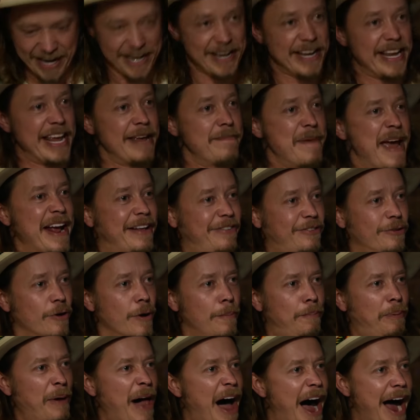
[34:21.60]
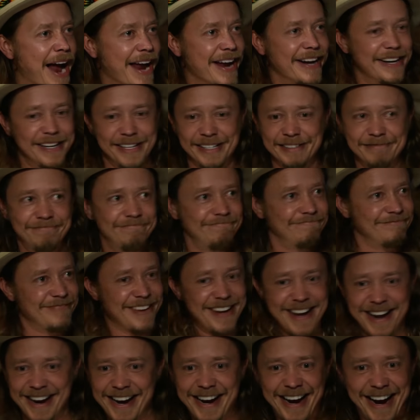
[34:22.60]
he makes the reply.
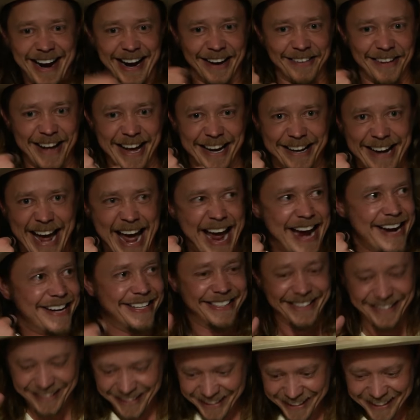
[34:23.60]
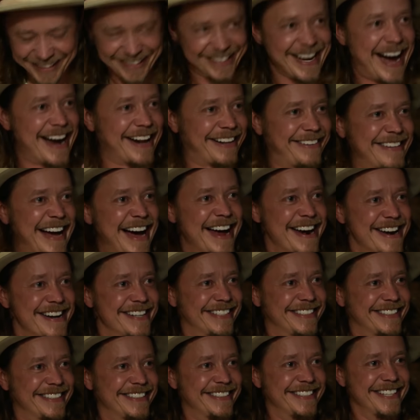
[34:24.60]
I'm like, hey, got it done.
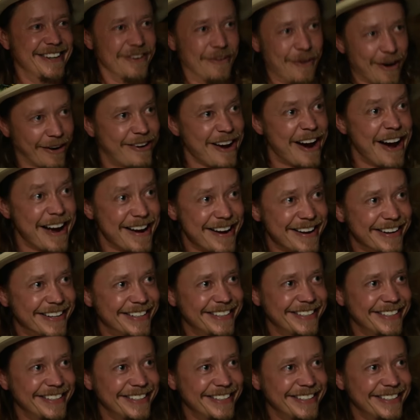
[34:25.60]
We're good.